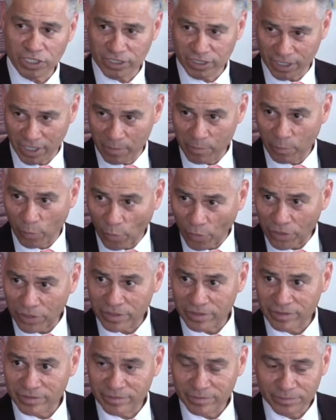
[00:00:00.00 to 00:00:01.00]

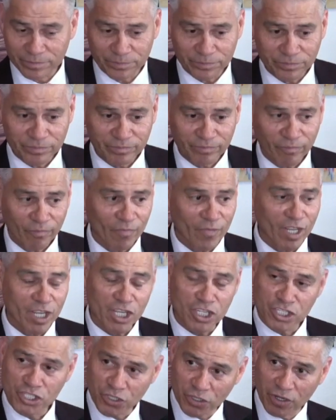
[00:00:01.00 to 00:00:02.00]
important, it
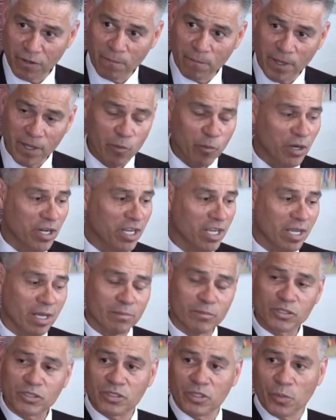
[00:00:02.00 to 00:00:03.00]
shouldn't be when it
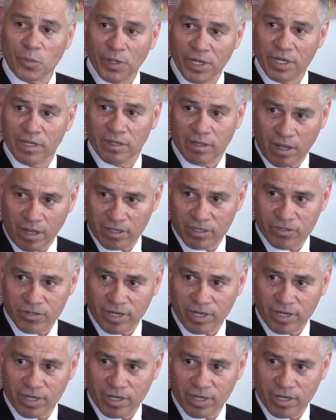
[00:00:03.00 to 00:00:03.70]
comes to the written contract.